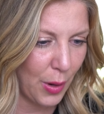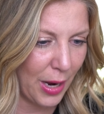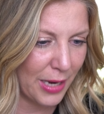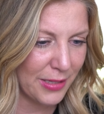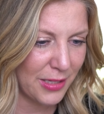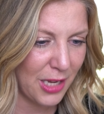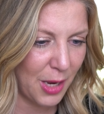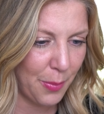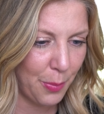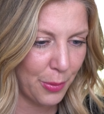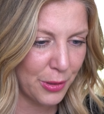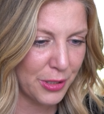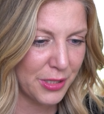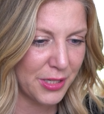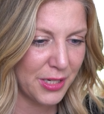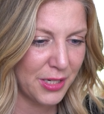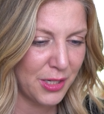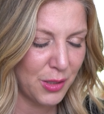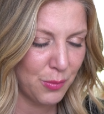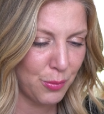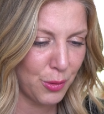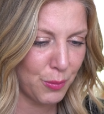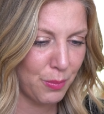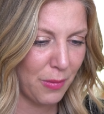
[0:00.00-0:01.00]
as I
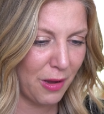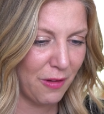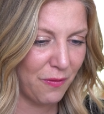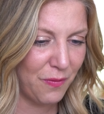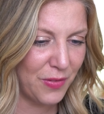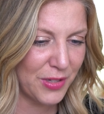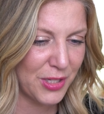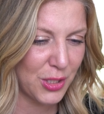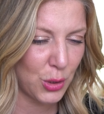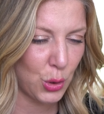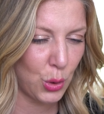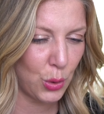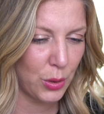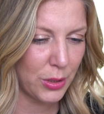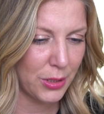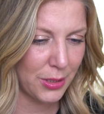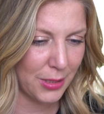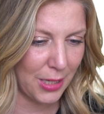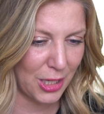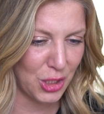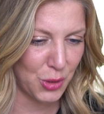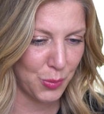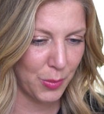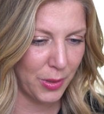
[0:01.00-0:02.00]
proceeded with my physical
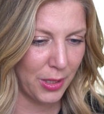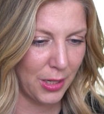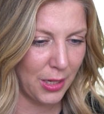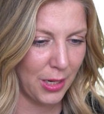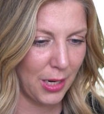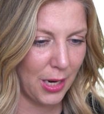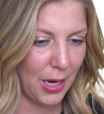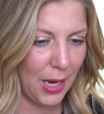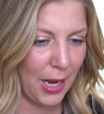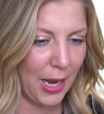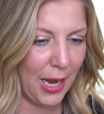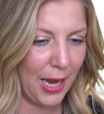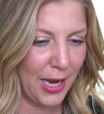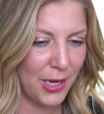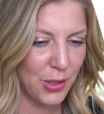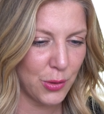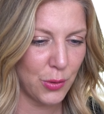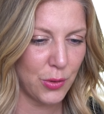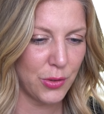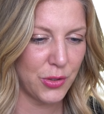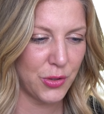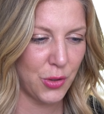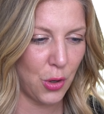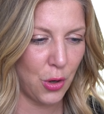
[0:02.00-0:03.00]
assessment,
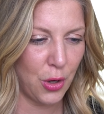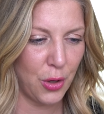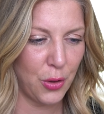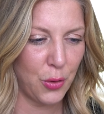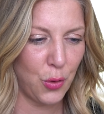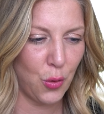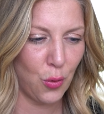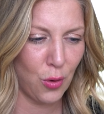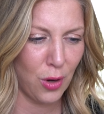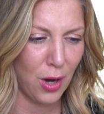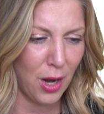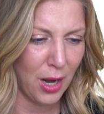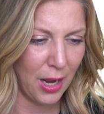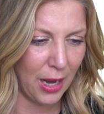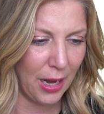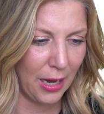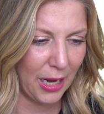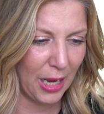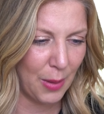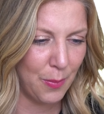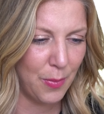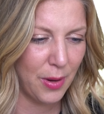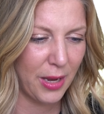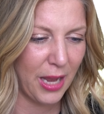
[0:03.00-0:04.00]
Hazel started
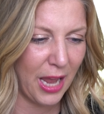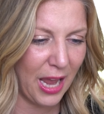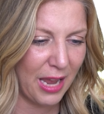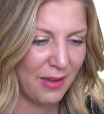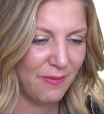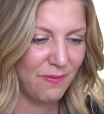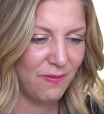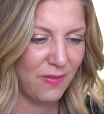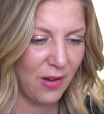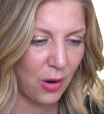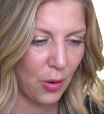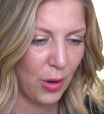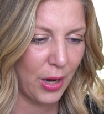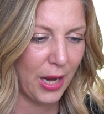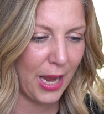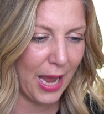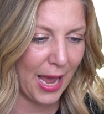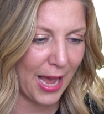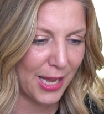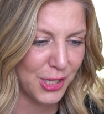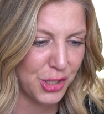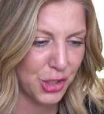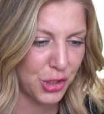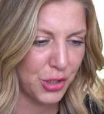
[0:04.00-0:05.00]
crying and became very
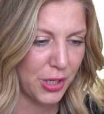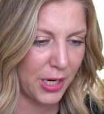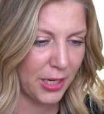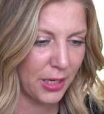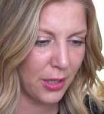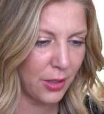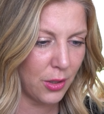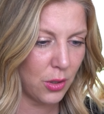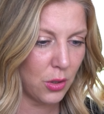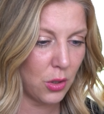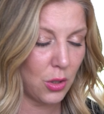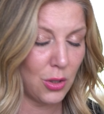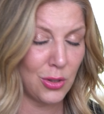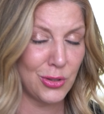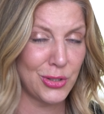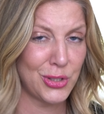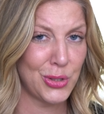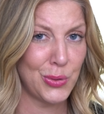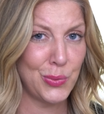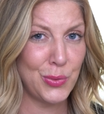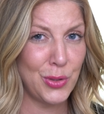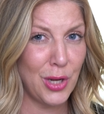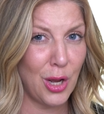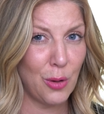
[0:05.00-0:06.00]
agitated.
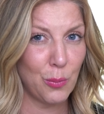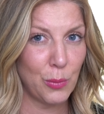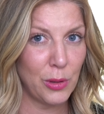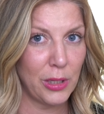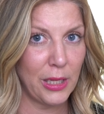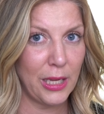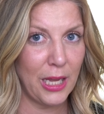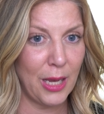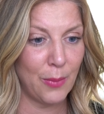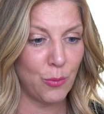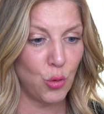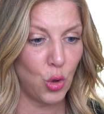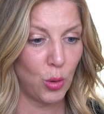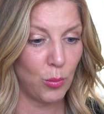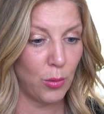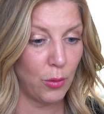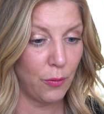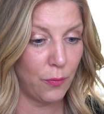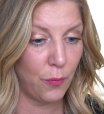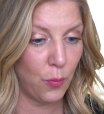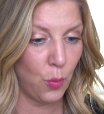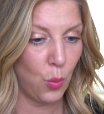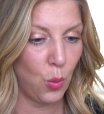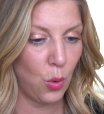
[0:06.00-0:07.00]
Also not really abnormal
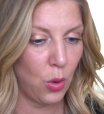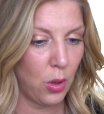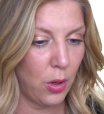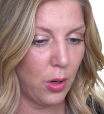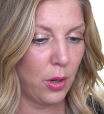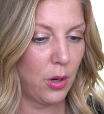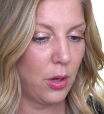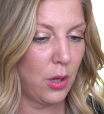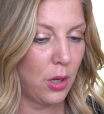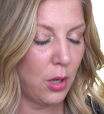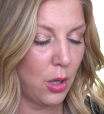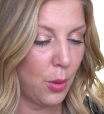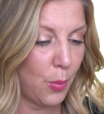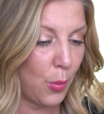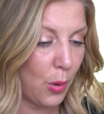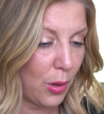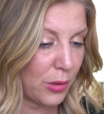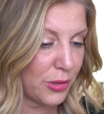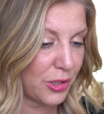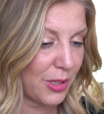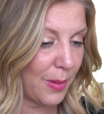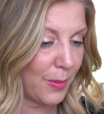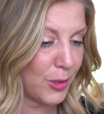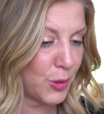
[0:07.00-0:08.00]
for
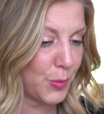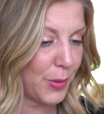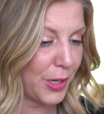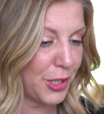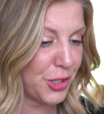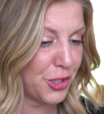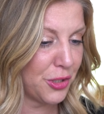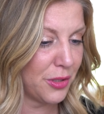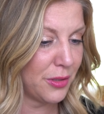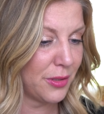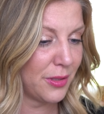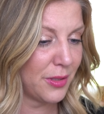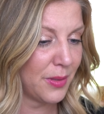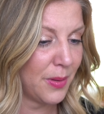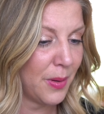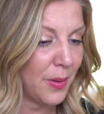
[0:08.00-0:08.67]
Alzheimer's patients.